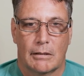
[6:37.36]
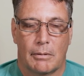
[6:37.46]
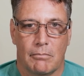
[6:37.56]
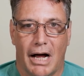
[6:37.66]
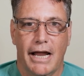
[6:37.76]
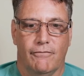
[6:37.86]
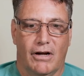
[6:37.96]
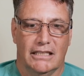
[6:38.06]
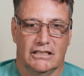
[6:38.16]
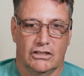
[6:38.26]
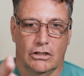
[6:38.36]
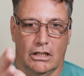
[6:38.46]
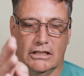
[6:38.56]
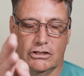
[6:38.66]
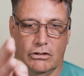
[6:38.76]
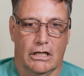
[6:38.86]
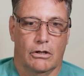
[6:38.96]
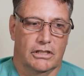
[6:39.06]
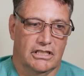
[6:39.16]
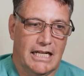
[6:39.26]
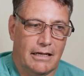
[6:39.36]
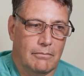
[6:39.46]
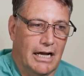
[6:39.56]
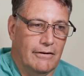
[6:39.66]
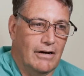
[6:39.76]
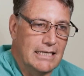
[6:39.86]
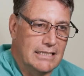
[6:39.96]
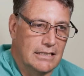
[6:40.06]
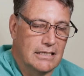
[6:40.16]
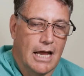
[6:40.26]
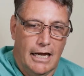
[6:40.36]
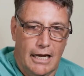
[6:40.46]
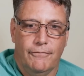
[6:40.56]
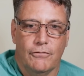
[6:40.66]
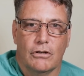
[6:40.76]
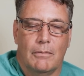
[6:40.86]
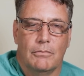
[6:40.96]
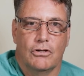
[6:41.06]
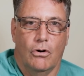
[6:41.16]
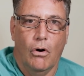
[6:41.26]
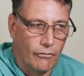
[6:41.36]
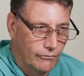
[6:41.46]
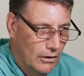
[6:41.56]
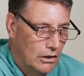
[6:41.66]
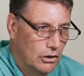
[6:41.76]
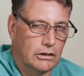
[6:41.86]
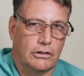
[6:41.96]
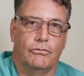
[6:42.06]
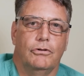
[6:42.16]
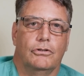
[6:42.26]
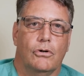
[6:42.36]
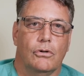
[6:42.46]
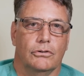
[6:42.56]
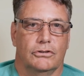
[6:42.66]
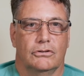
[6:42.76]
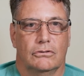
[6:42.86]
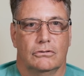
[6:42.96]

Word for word: But my advice is not necessarily go on a stat. My advice is if your numbers are off, look at the root cause.